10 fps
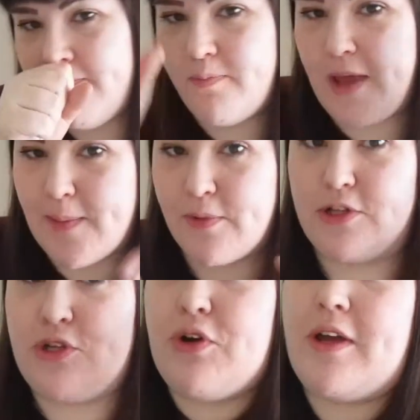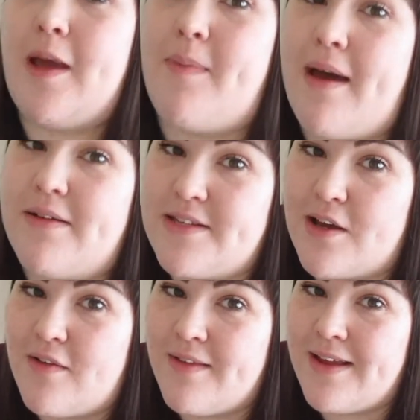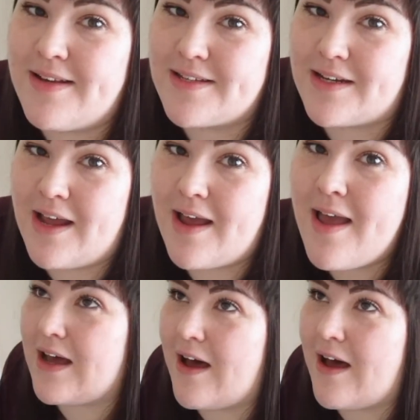people talking about it on the internet.